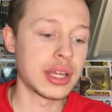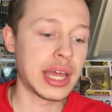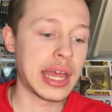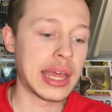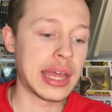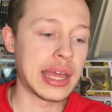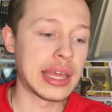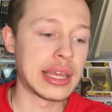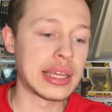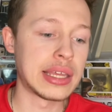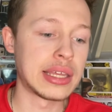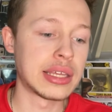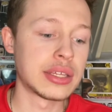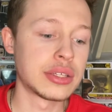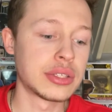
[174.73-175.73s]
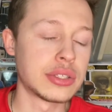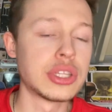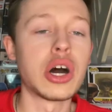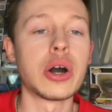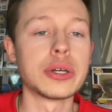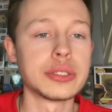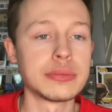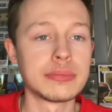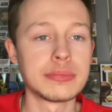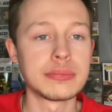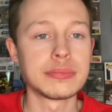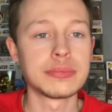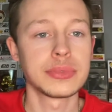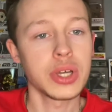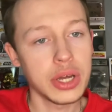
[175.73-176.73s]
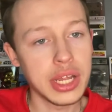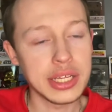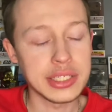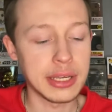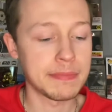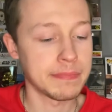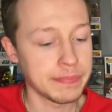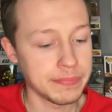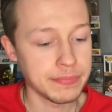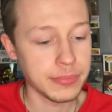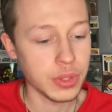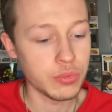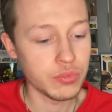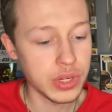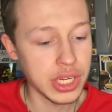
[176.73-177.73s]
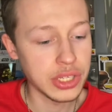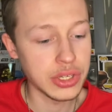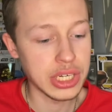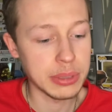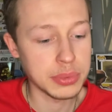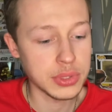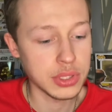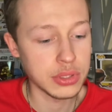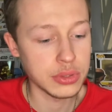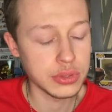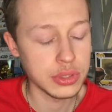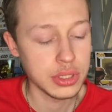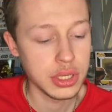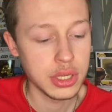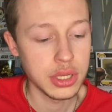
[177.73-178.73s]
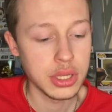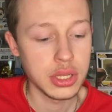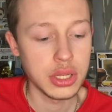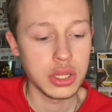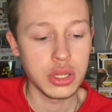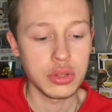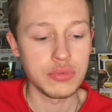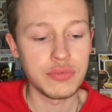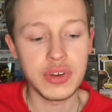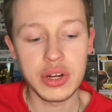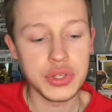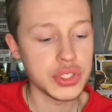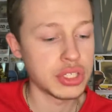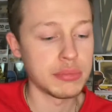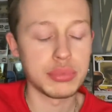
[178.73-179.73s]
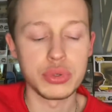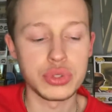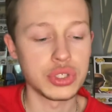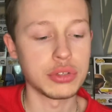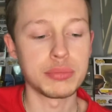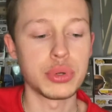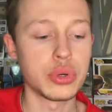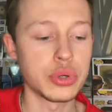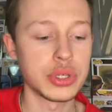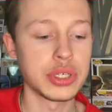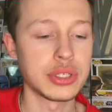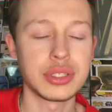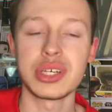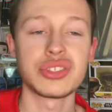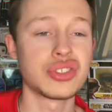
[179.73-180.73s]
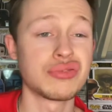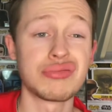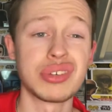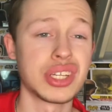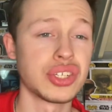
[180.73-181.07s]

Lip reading: a 9 out of 10. Really good episode, very simple to the point, and just really